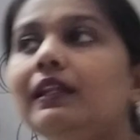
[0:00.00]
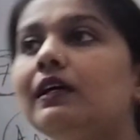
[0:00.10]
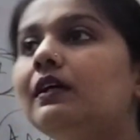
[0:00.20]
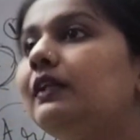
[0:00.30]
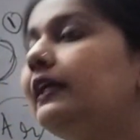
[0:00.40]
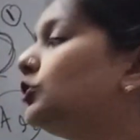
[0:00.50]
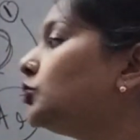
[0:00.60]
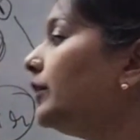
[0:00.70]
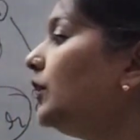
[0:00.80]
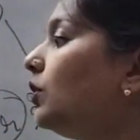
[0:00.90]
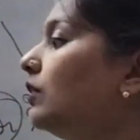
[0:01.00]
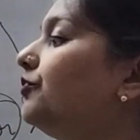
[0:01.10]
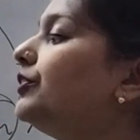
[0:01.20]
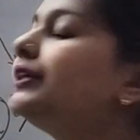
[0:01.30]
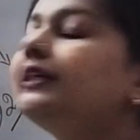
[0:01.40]
the electronic
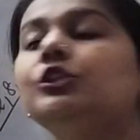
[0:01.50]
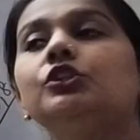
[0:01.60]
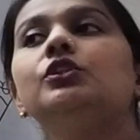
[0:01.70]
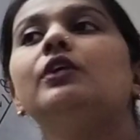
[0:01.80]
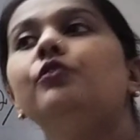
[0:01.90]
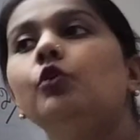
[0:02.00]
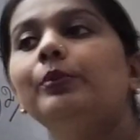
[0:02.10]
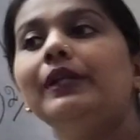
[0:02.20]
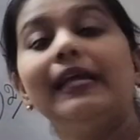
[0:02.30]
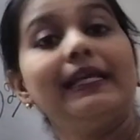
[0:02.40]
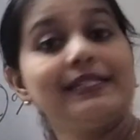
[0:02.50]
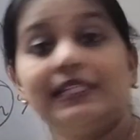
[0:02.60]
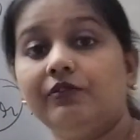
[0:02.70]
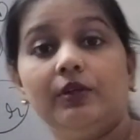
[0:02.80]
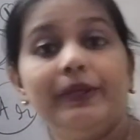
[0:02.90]
configuration of noble gas,
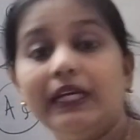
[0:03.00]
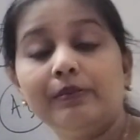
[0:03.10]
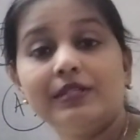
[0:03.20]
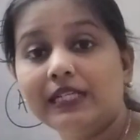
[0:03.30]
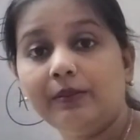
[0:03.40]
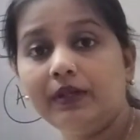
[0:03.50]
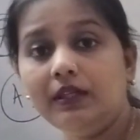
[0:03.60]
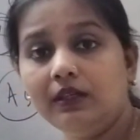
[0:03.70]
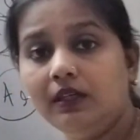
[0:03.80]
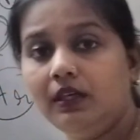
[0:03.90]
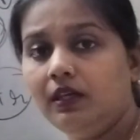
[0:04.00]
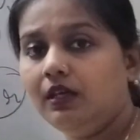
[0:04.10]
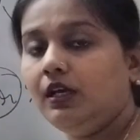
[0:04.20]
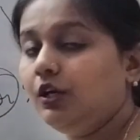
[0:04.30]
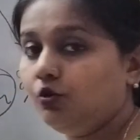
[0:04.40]
they will become stable?
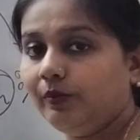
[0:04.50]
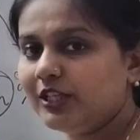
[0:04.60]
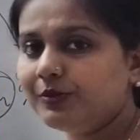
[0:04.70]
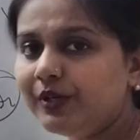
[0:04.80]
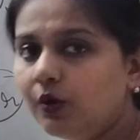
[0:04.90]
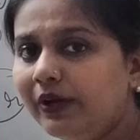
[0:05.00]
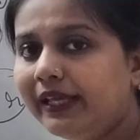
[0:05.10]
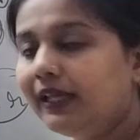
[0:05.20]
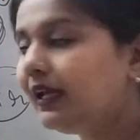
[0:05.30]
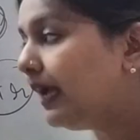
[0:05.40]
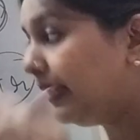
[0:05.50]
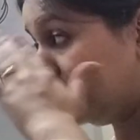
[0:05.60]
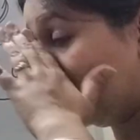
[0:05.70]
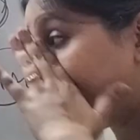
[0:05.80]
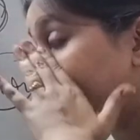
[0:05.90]
You must be knowing that